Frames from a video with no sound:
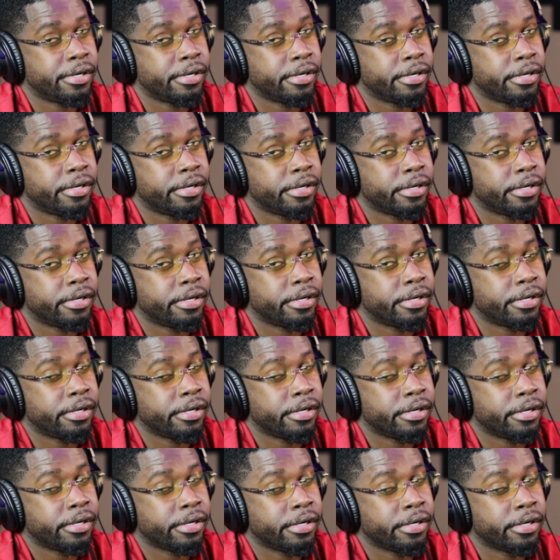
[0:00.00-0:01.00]

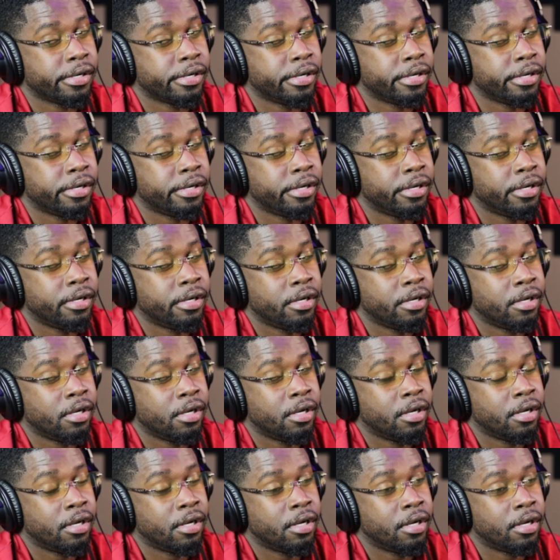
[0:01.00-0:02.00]

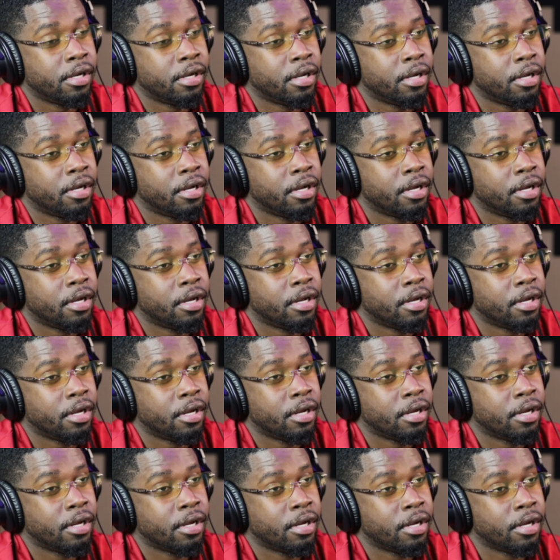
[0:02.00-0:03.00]

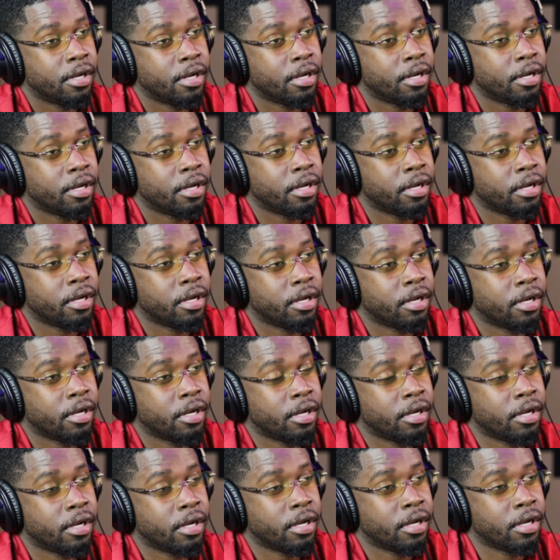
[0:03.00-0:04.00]

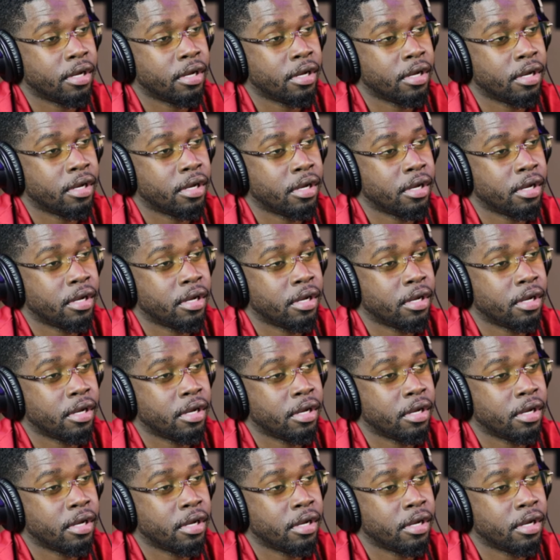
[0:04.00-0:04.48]
The person shown says nothing.